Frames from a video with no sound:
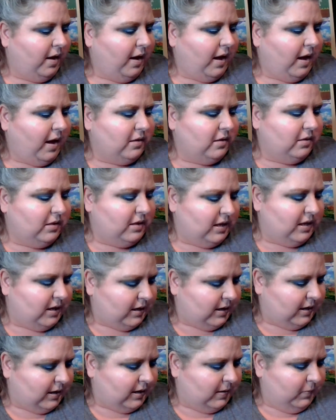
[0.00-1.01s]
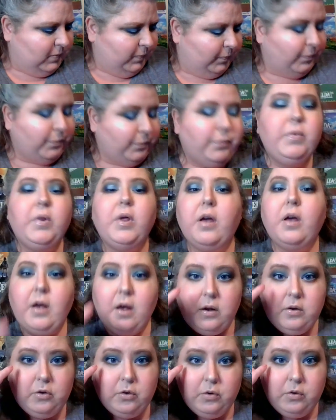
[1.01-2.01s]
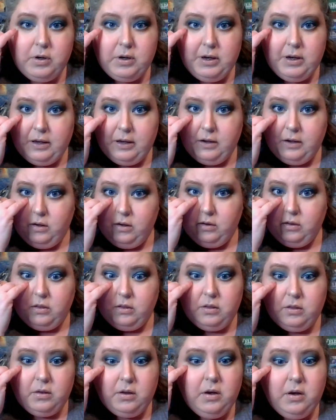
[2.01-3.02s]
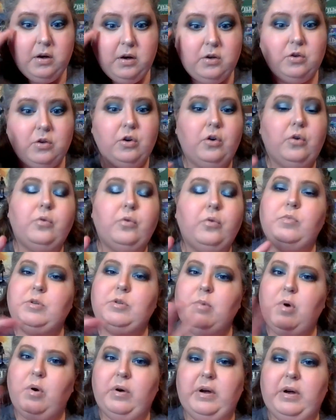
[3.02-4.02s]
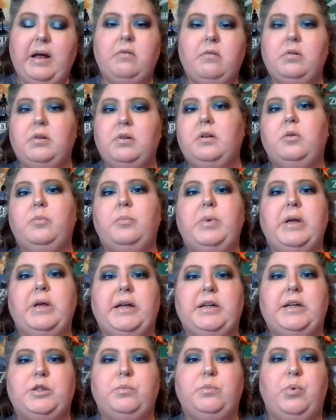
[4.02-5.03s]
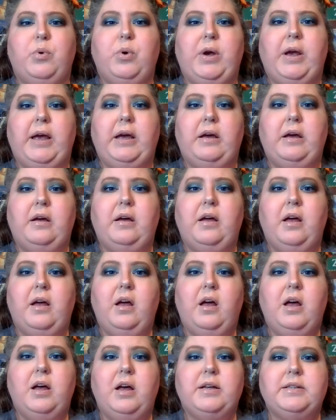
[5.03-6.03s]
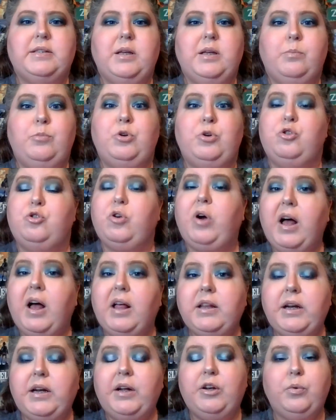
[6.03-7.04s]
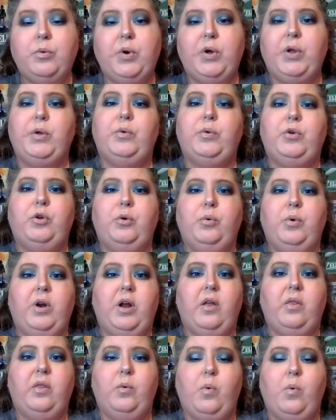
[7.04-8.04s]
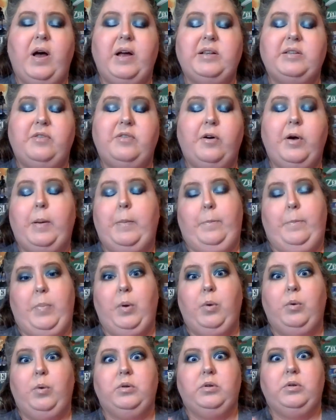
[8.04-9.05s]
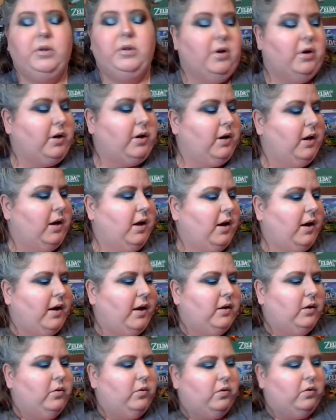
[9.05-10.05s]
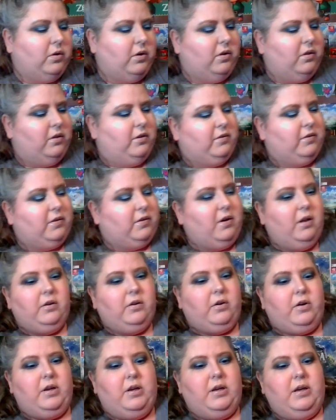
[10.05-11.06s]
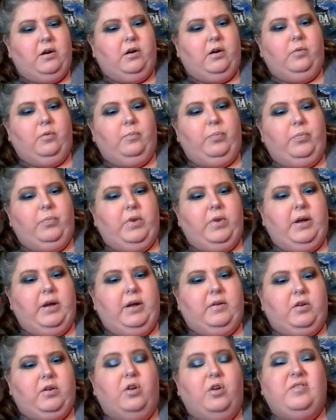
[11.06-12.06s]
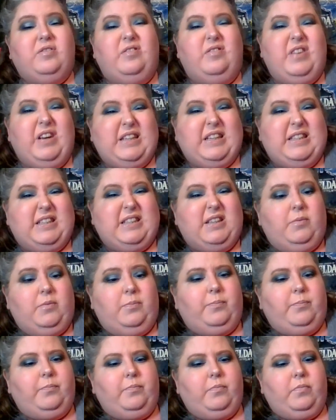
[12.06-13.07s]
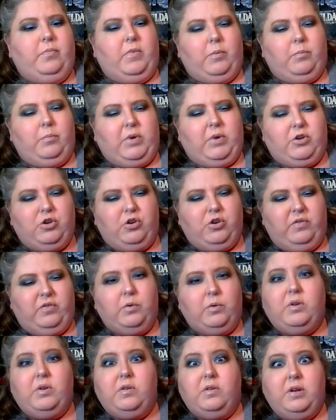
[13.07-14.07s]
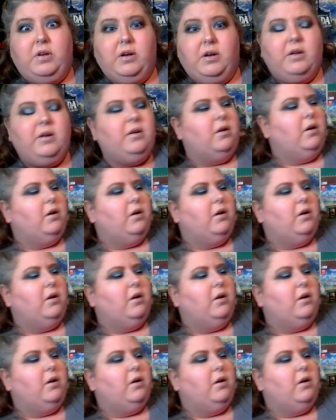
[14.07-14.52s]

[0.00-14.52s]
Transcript: And then underneath, to smoke it out a little bit, to bring some neutrality to an otherwise very bold look, I used this color here. It's called Vixen. I'm not sure if you can see it.